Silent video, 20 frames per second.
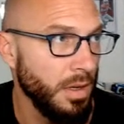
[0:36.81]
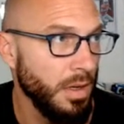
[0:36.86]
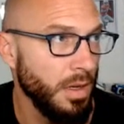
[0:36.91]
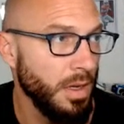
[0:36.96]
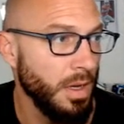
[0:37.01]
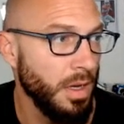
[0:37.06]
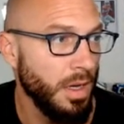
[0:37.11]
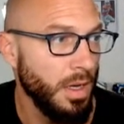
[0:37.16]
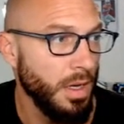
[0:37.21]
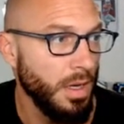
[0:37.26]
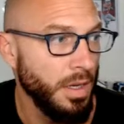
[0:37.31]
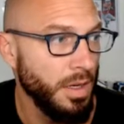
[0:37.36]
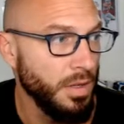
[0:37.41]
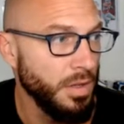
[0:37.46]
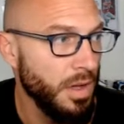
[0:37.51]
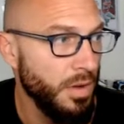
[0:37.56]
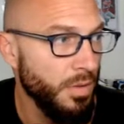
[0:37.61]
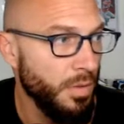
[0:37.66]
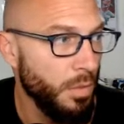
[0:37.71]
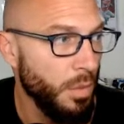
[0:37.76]
Uh,
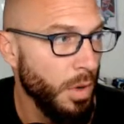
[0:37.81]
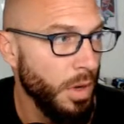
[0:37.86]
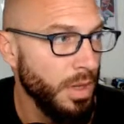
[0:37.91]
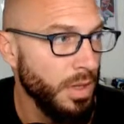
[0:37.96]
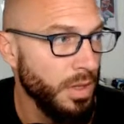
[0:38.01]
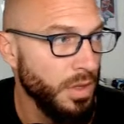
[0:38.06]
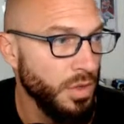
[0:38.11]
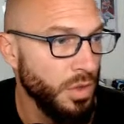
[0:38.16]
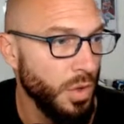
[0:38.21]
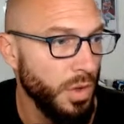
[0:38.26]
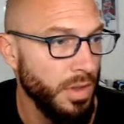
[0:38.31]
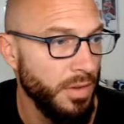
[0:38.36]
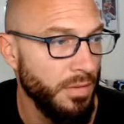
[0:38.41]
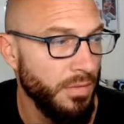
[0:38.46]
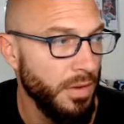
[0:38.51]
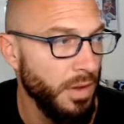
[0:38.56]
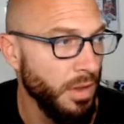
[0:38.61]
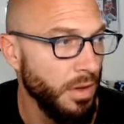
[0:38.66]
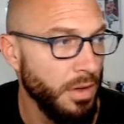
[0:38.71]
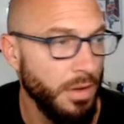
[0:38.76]
here's everybody to join the
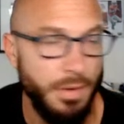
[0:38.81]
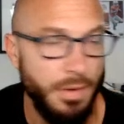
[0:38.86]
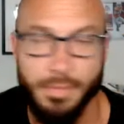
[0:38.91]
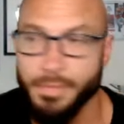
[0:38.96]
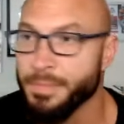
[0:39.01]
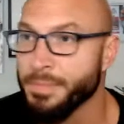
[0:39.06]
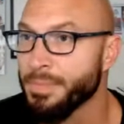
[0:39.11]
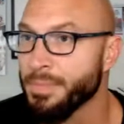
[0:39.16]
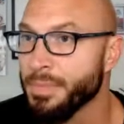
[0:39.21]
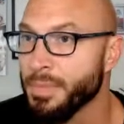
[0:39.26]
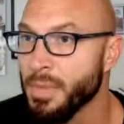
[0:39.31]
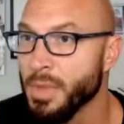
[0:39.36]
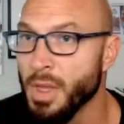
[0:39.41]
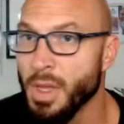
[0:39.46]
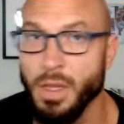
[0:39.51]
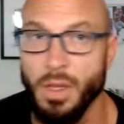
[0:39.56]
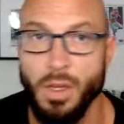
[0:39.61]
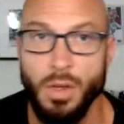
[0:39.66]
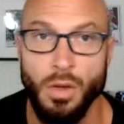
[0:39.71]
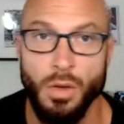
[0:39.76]
filler.
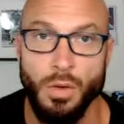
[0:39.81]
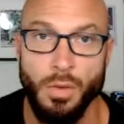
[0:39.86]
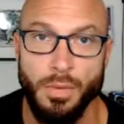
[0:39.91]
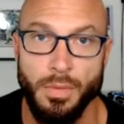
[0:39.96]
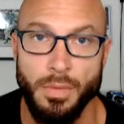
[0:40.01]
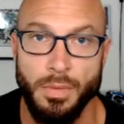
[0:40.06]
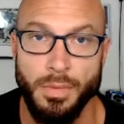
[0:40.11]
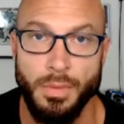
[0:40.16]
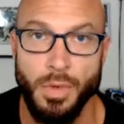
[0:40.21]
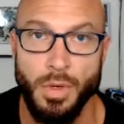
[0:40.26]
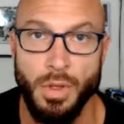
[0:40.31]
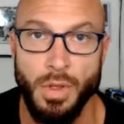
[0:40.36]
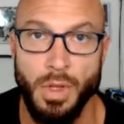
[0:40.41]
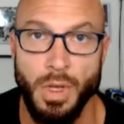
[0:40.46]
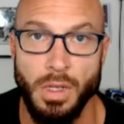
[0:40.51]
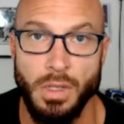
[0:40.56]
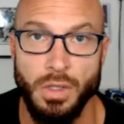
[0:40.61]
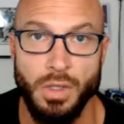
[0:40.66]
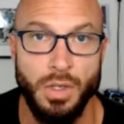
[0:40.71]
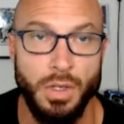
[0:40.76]
Thank you. Good
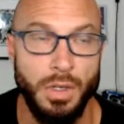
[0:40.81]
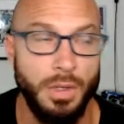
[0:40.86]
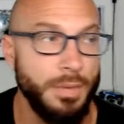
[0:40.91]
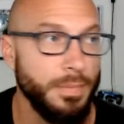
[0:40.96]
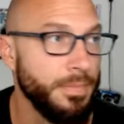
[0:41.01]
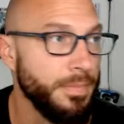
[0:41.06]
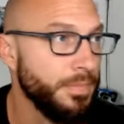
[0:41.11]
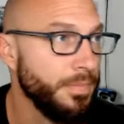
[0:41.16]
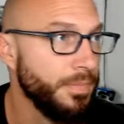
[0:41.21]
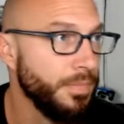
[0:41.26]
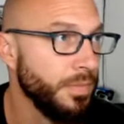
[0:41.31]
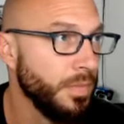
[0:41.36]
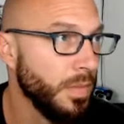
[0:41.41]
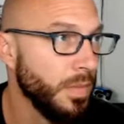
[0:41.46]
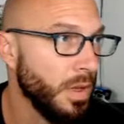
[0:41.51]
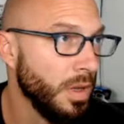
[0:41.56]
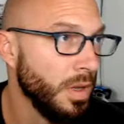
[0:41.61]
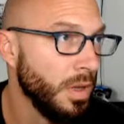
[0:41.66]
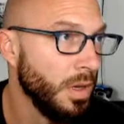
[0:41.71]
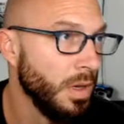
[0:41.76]
luck to you.
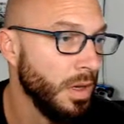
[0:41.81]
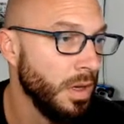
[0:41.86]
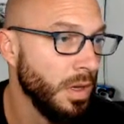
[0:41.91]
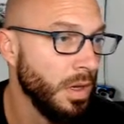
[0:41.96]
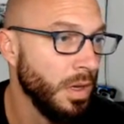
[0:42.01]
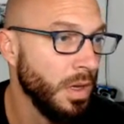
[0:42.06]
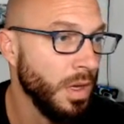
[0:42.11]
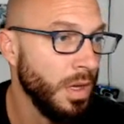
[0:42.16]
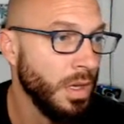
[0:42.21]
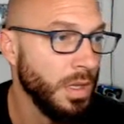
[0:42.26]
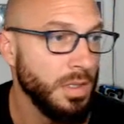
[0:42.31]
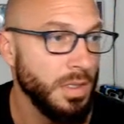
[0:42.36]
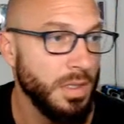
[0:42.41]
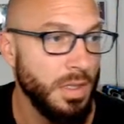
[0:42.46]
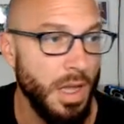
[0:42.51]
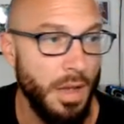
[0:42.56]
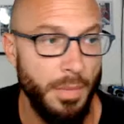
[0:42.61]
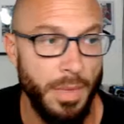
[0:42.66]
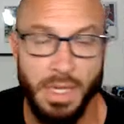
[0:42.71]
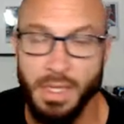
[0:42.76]
This is
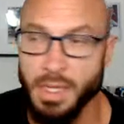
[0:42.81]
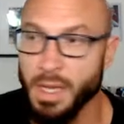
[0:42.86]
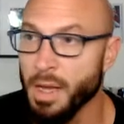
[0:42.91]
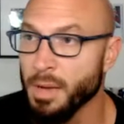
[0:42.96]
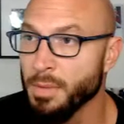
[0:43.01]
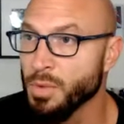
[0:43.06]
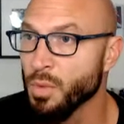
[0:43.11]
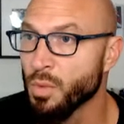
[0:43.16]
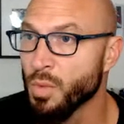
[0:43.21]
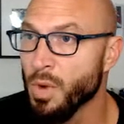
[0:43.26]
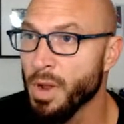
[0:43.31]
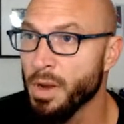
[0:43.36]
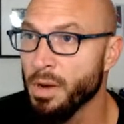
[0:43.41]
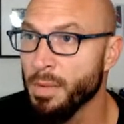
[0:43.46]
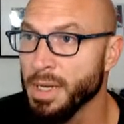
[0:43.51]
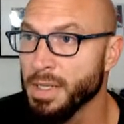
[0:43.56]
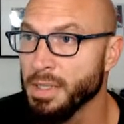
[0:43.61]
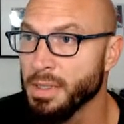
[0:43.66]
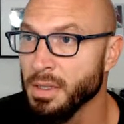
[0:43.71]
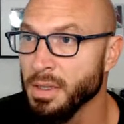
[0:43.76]
how many times we'll
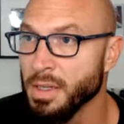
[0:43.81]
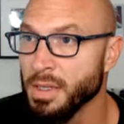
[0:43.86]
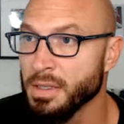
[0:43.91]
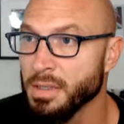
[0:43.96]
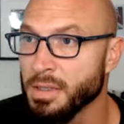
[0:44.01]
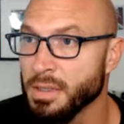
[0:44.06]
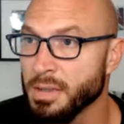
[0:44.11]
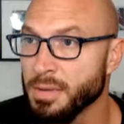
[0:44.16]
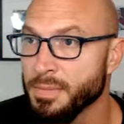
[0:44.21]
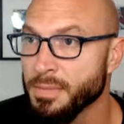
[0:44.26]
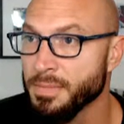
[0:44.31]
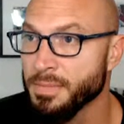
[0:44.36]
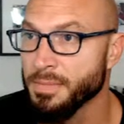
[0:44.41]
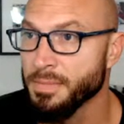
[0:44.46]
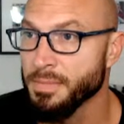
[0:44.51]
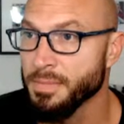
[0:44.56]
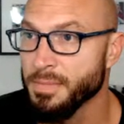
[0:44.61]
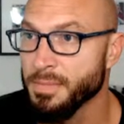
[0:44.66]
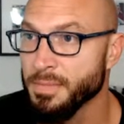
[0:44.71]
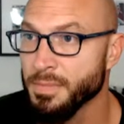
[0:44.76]
randomize the list.
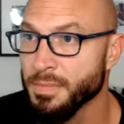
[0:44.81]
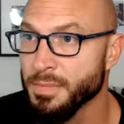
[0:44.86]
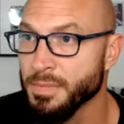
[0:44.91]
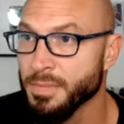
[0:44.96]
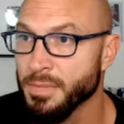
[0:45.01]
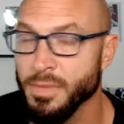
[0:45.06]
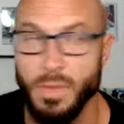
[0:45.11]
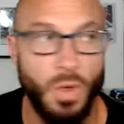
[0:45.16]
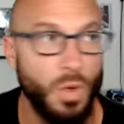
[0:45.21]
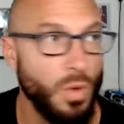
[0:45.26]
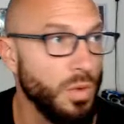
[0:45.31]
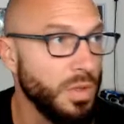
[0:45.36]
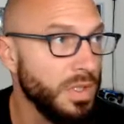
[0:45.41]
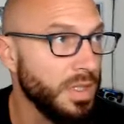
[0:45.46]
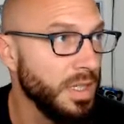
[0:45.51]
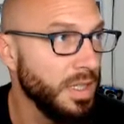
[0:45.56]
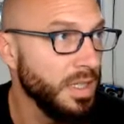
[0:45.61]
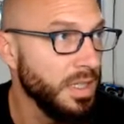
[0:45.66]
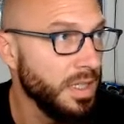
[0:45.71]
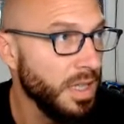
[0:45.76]
Going
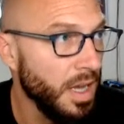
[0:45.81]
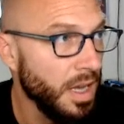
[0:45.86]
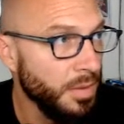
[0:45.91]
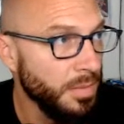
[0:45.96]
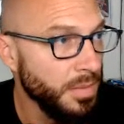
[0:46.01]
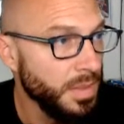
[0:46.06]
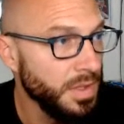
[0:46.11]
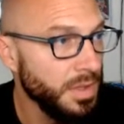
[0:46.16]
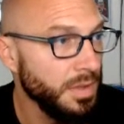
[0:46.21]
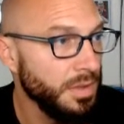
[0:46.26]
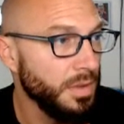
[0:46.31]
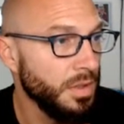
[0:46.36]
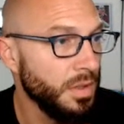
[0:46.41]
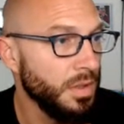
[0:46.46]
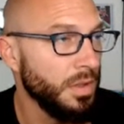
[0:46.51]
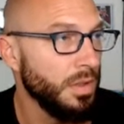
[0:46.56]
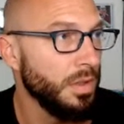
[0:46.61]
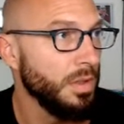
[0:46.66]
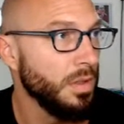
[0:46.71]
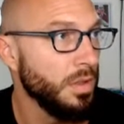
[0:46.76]
six times.
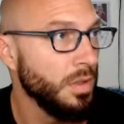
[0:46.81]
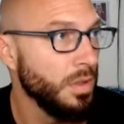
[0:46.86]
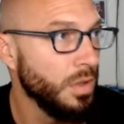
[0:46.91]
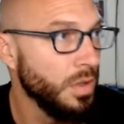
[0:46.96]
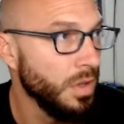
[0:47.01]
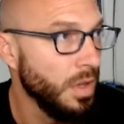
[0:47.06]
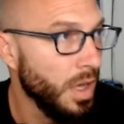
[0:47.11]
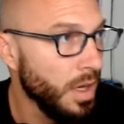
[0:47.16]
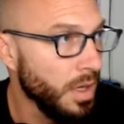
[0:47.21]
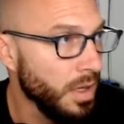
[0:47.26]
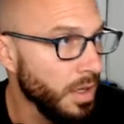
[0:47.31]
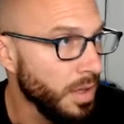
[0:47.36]
Good luck.